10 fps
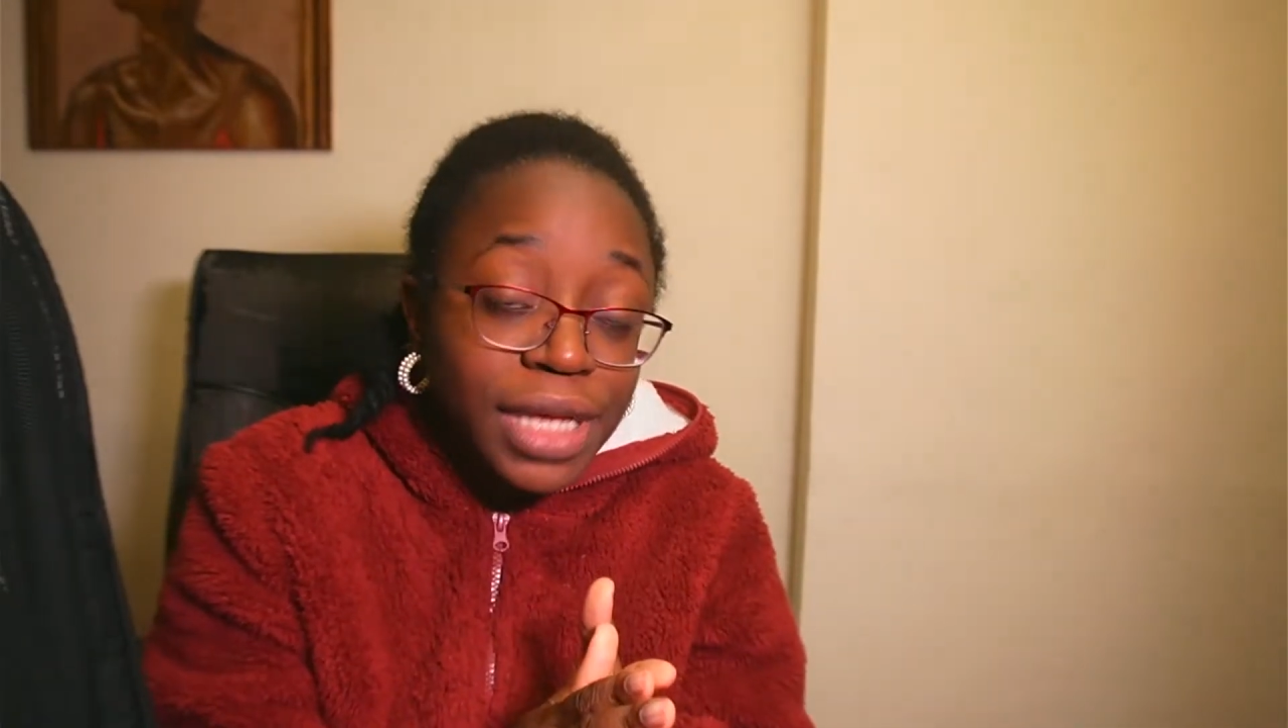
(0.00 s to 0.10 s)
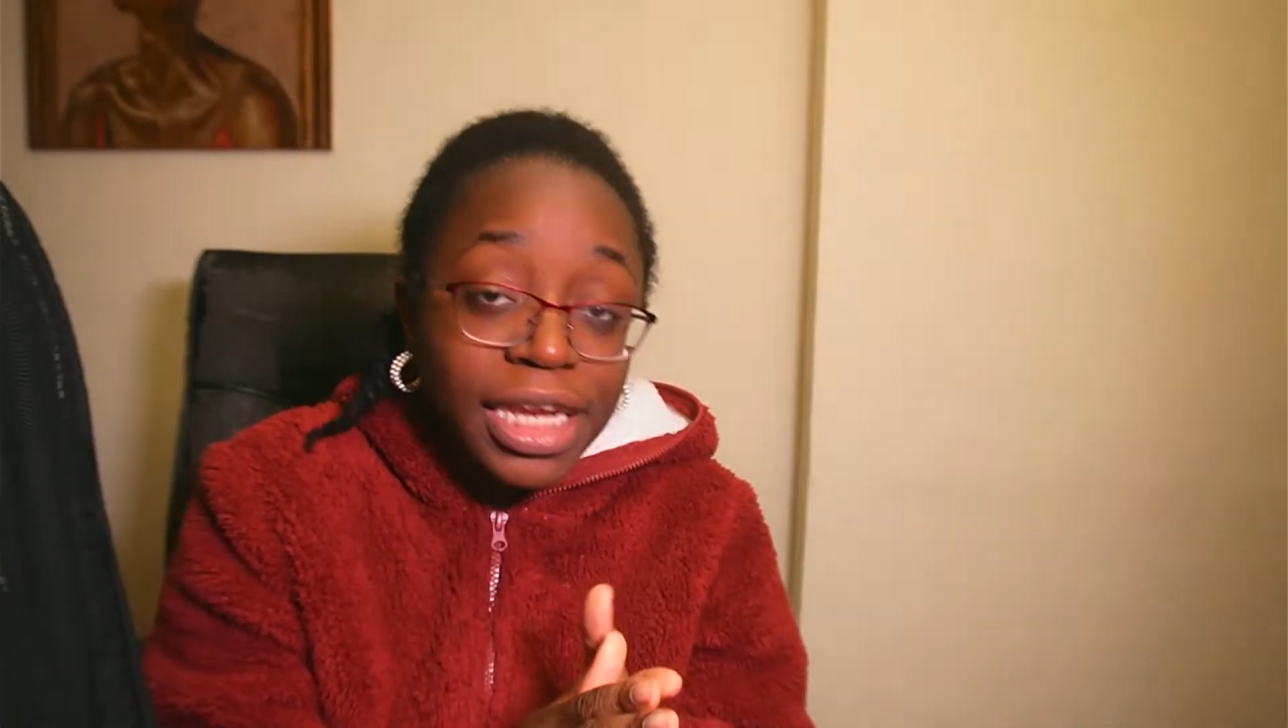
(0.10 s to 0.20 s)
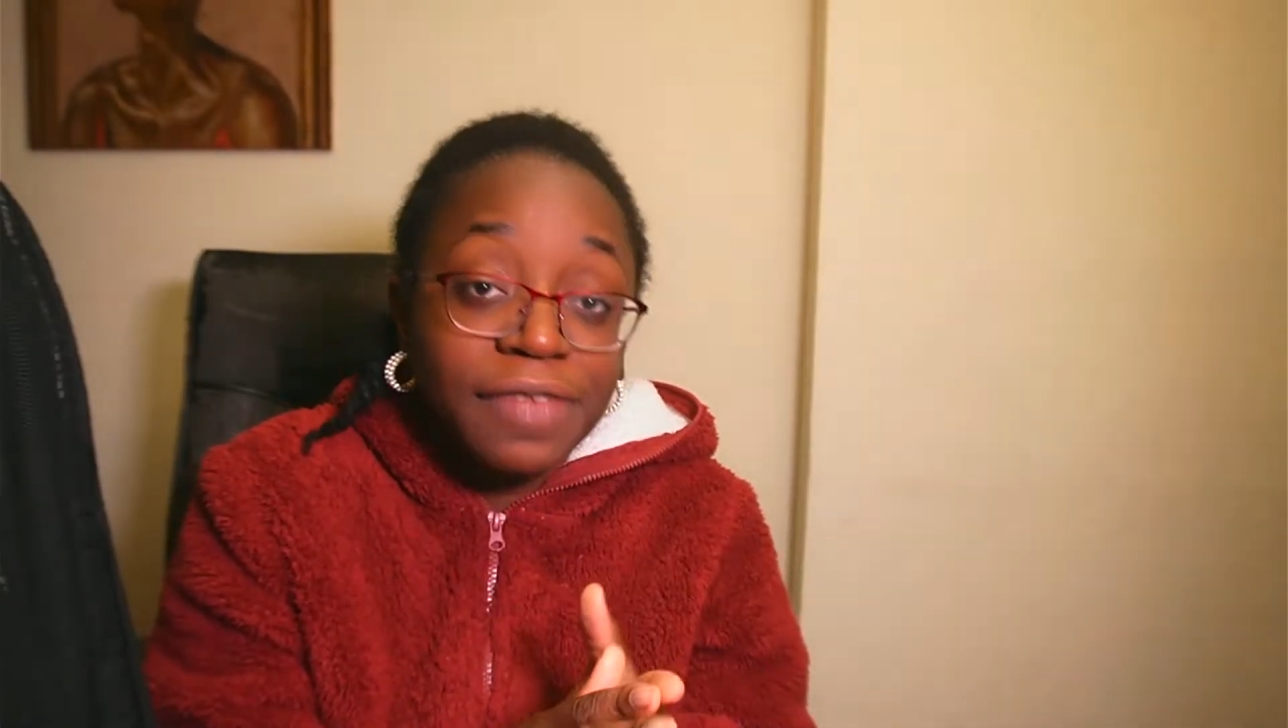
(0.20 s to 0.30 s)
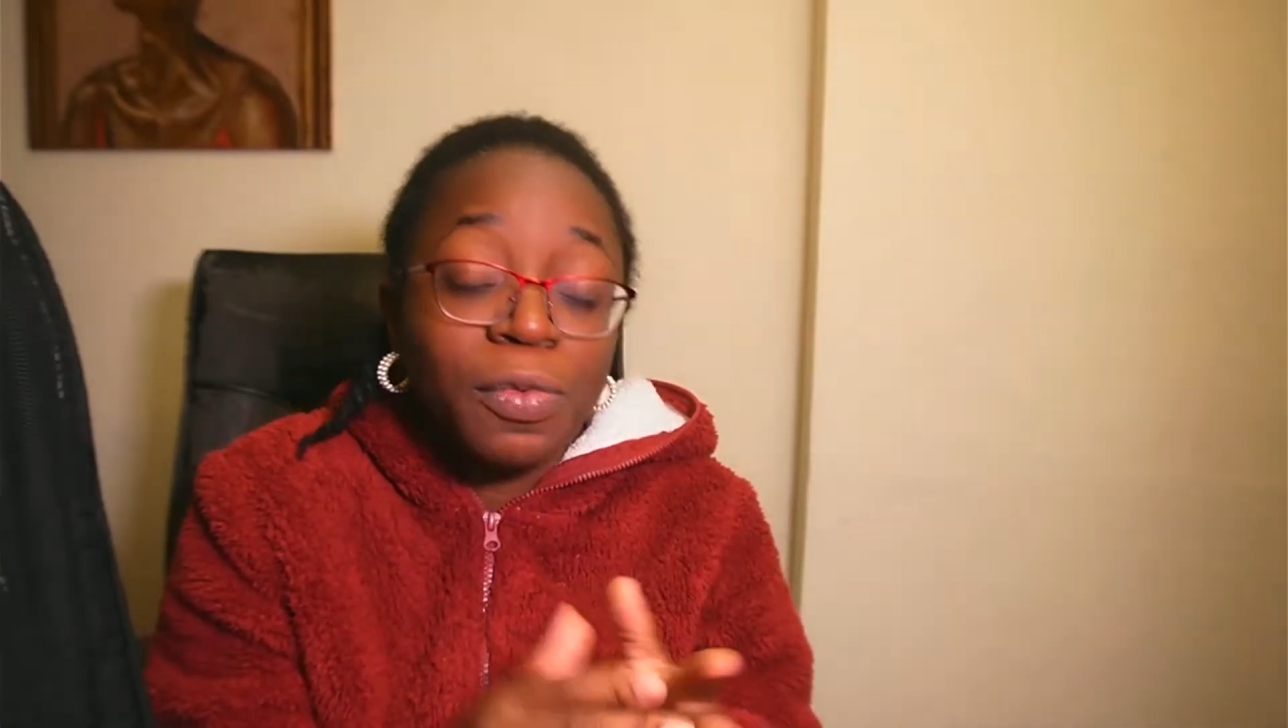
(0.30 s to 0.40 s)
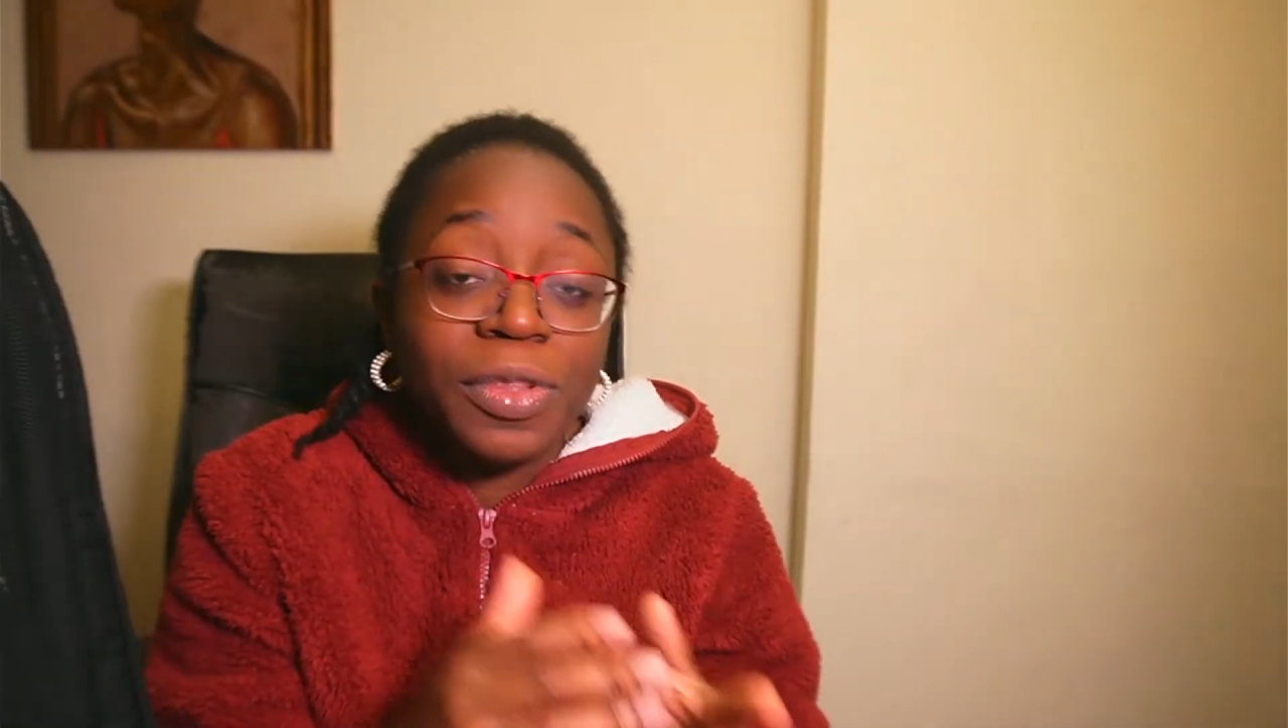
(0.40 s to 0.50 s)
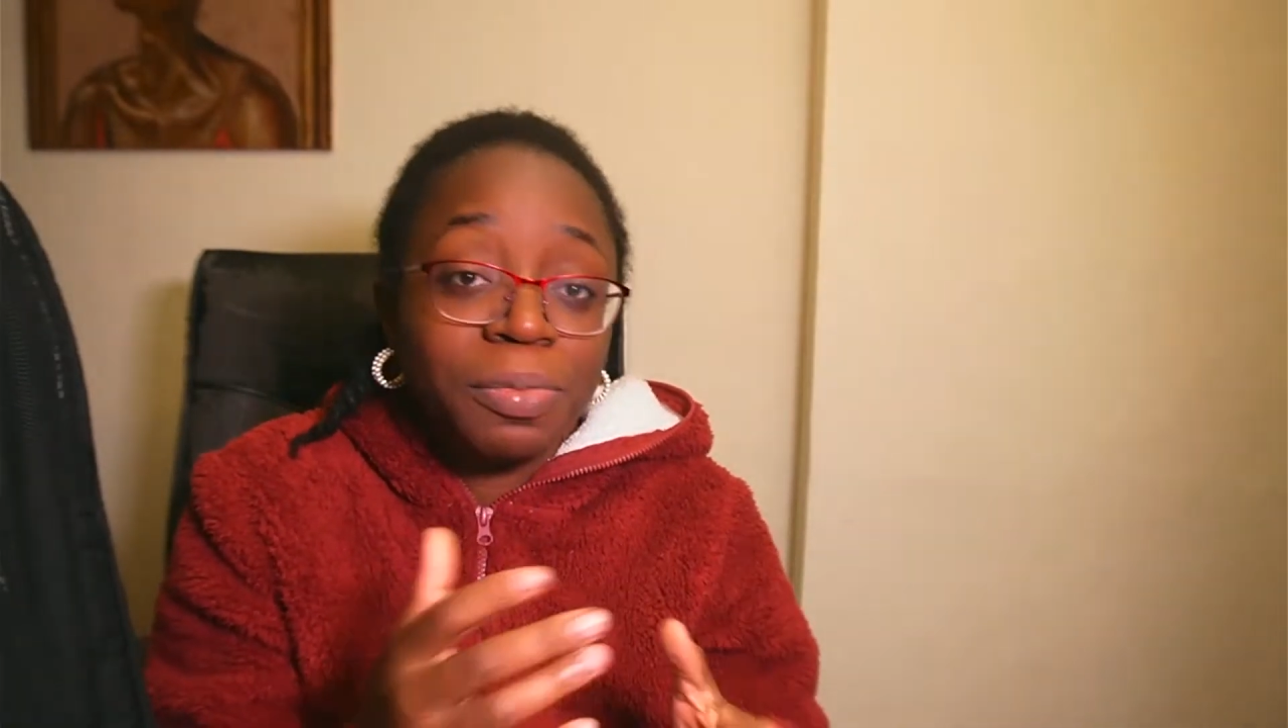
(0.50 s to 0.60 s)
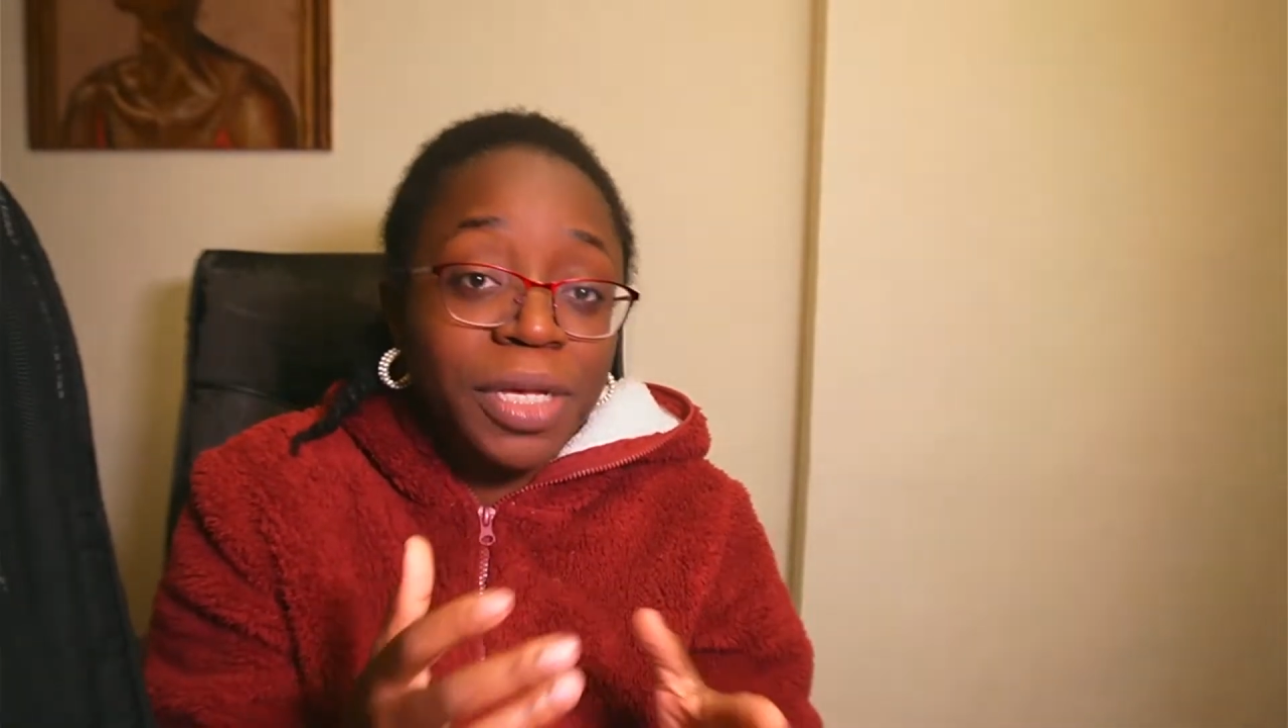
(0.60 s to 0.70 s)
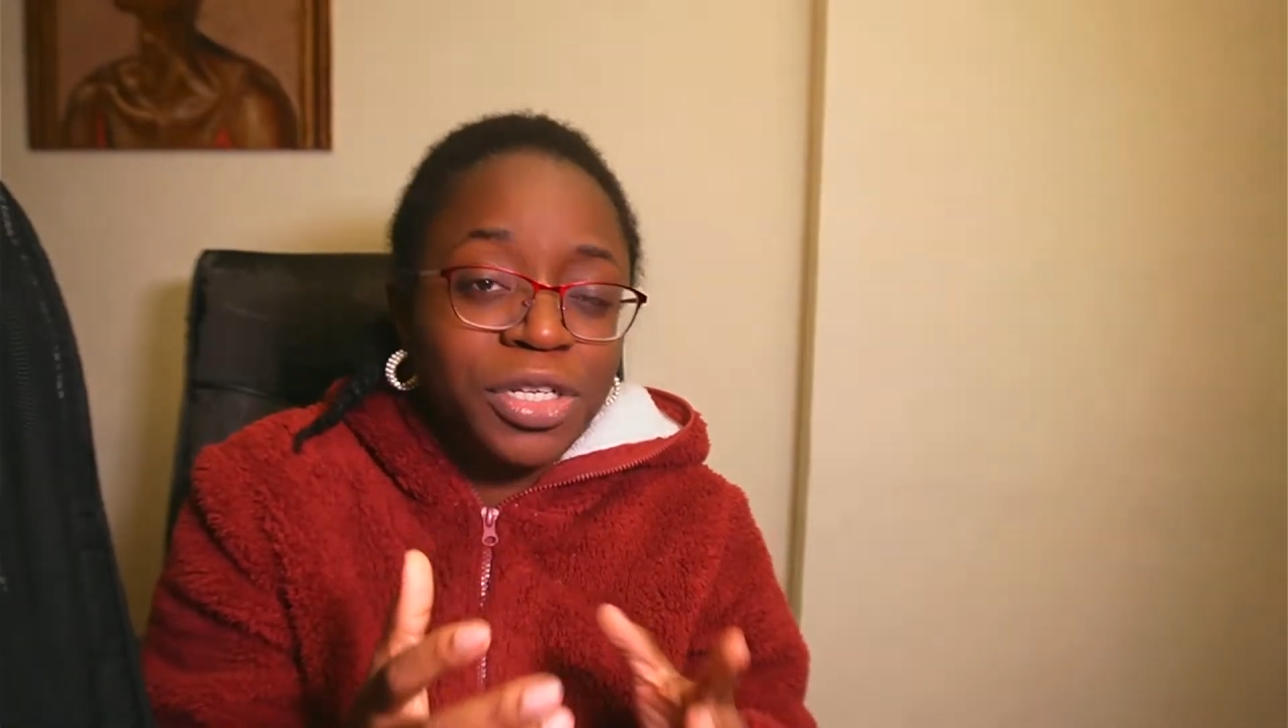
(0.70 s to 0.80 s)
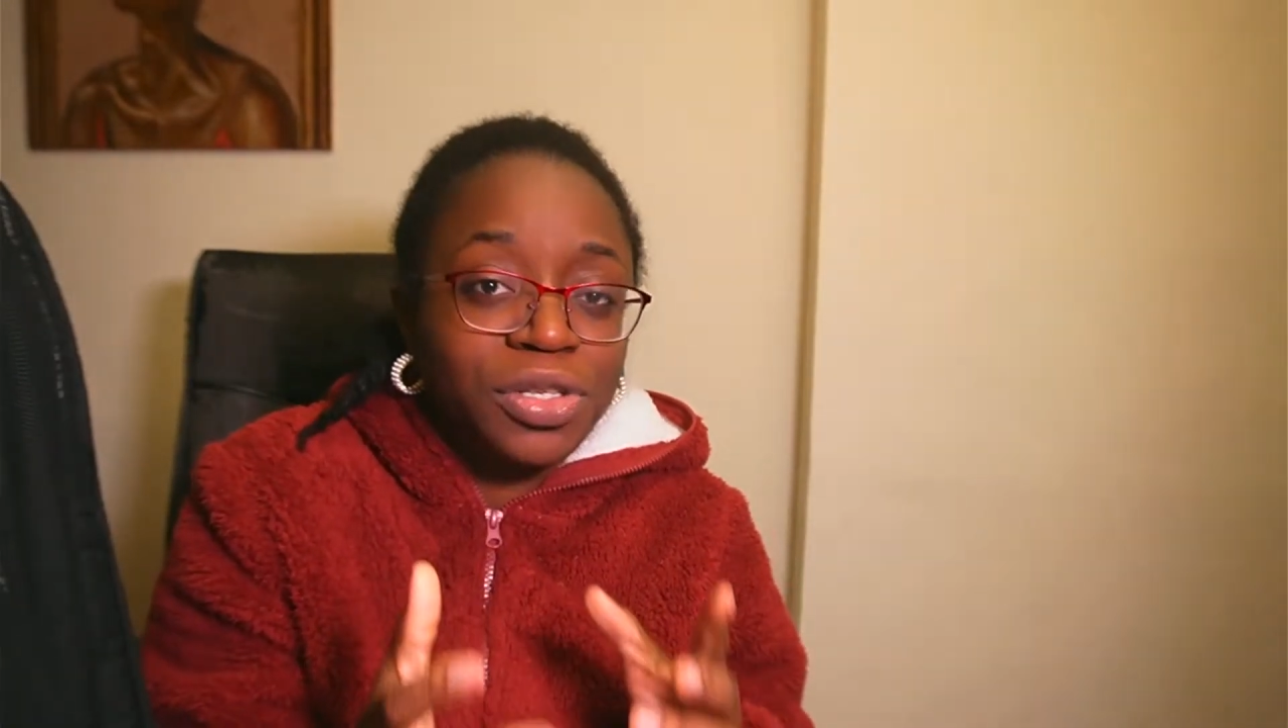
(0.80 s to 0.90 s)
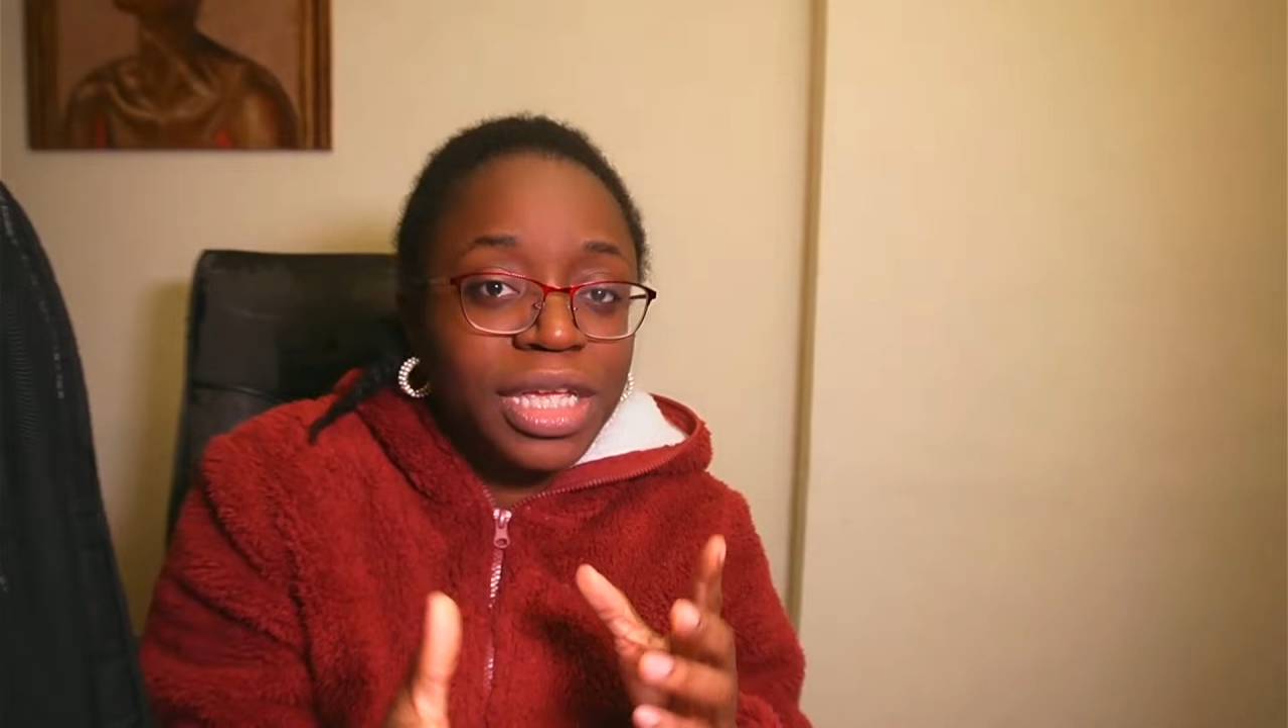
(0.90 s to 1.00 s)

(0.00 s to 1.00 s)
and even with the pictures,